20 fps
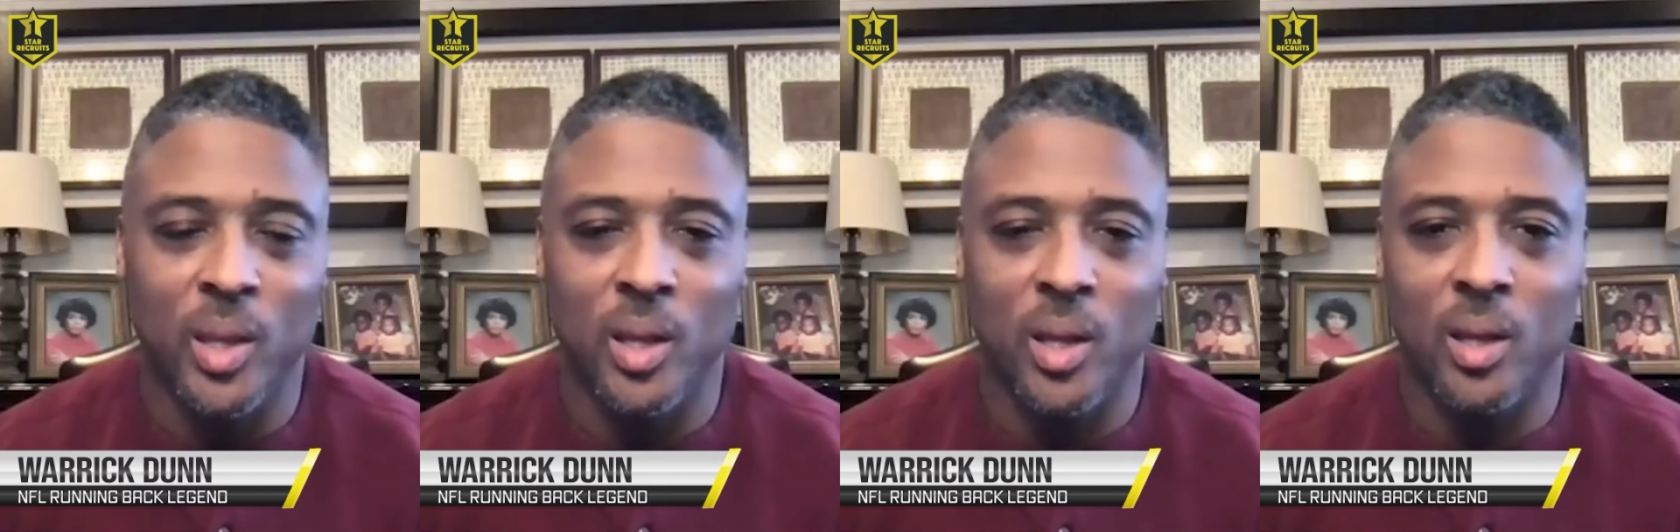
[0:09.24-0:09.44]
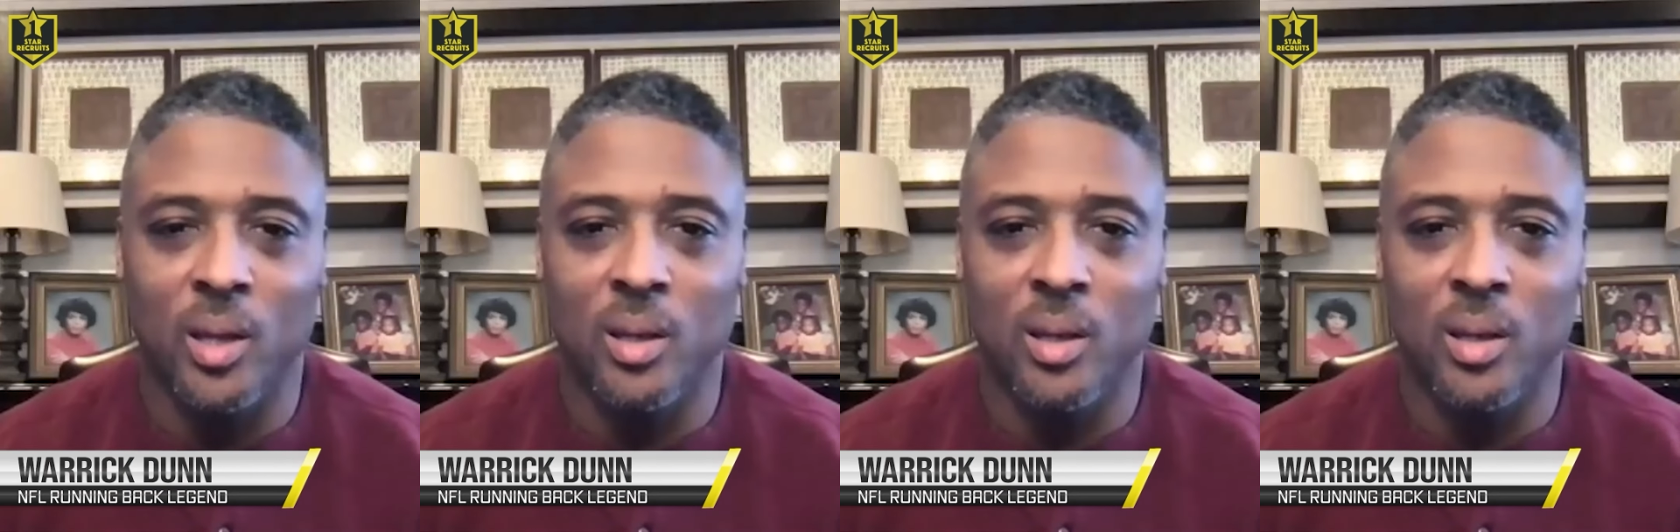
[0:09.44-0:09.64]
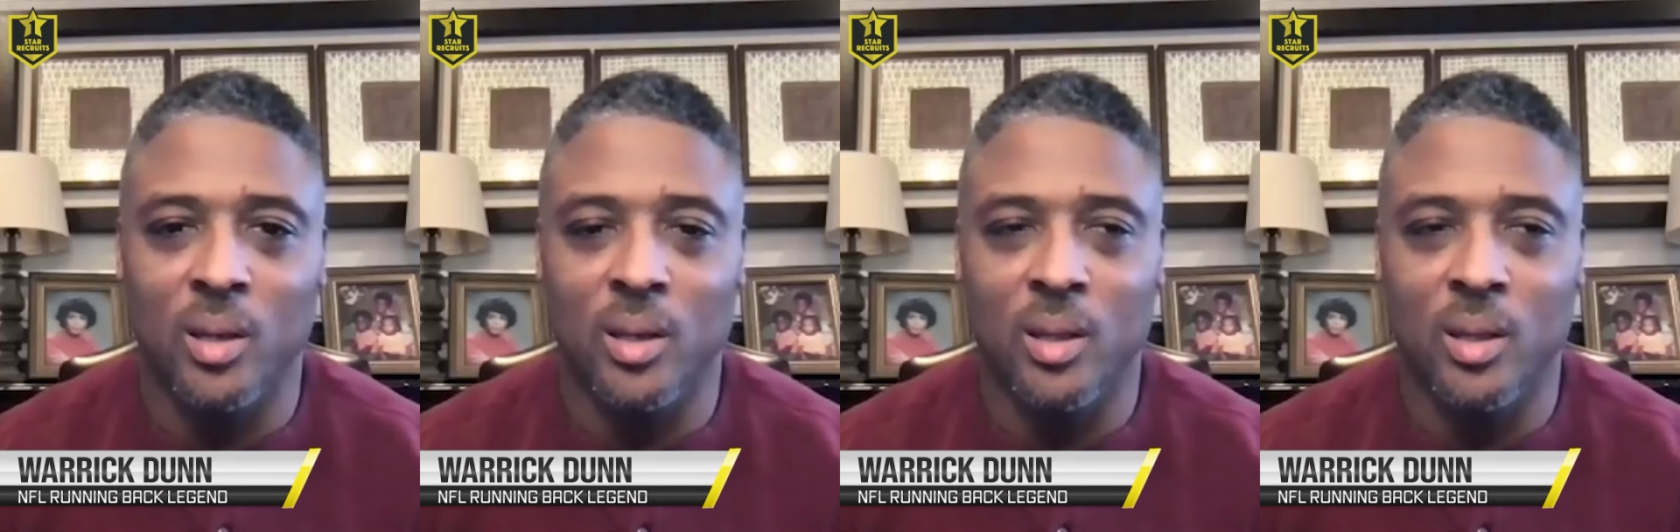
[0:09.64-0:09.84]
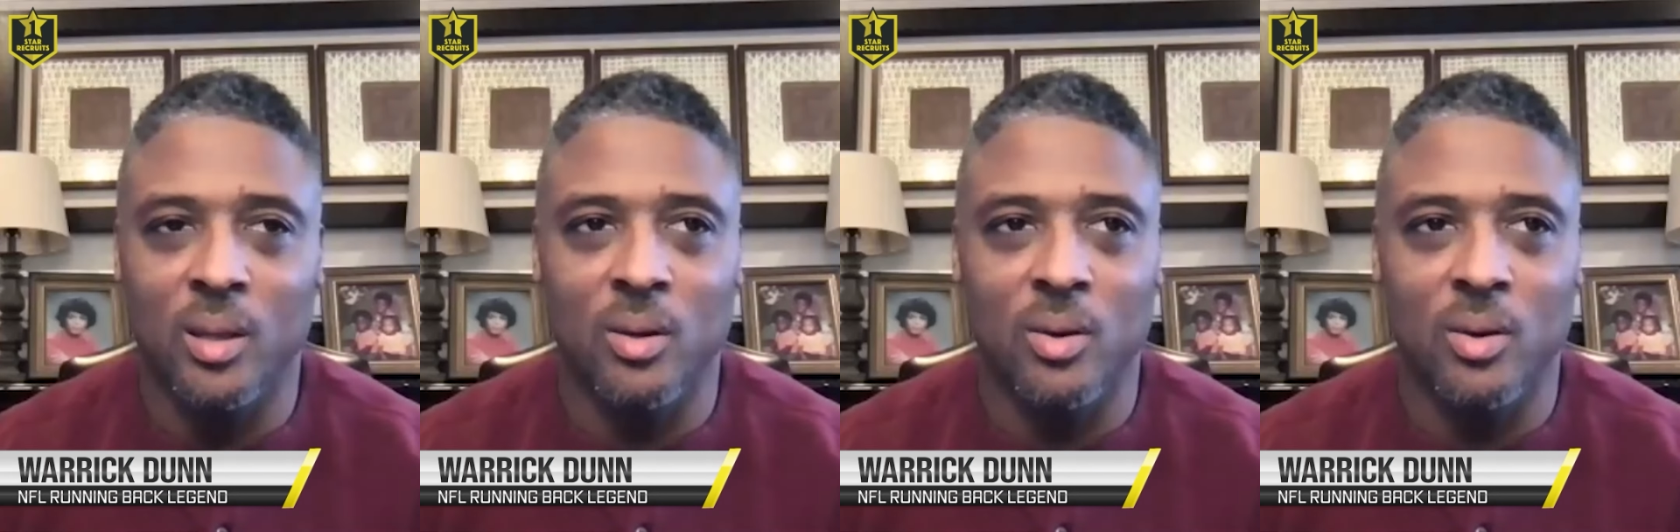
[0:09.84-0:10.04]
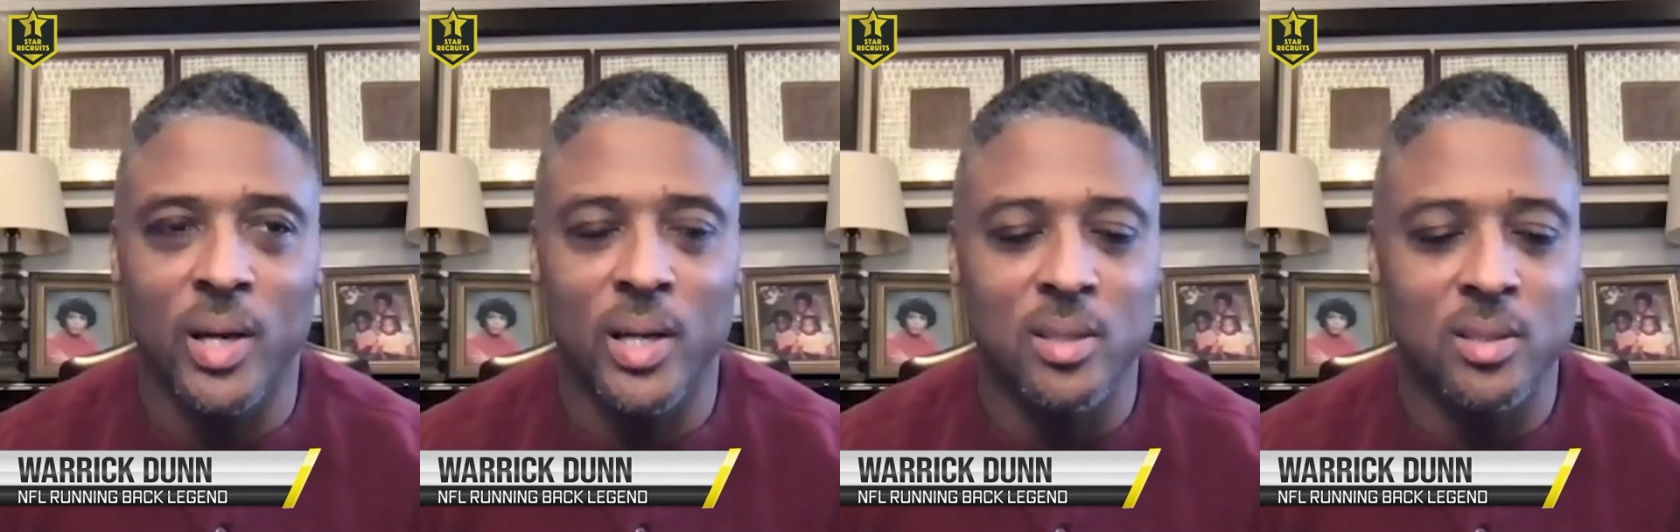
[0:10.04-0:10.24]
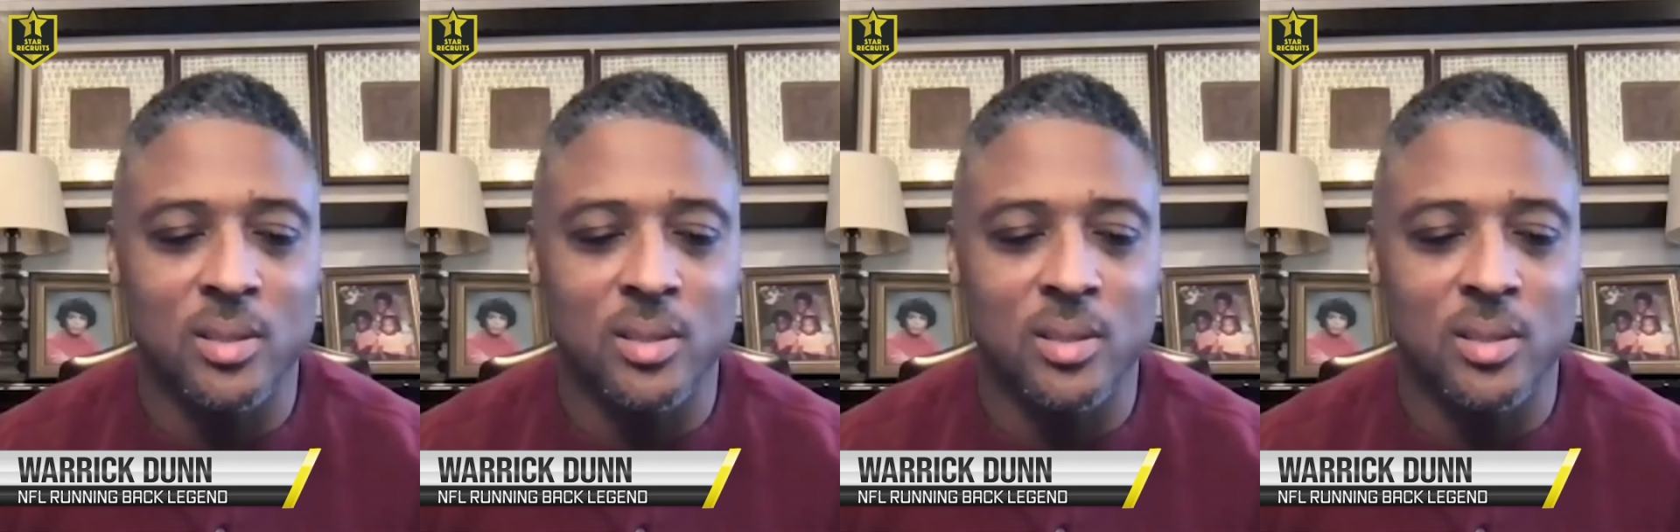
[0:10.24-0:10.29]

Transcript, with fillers: And you know, I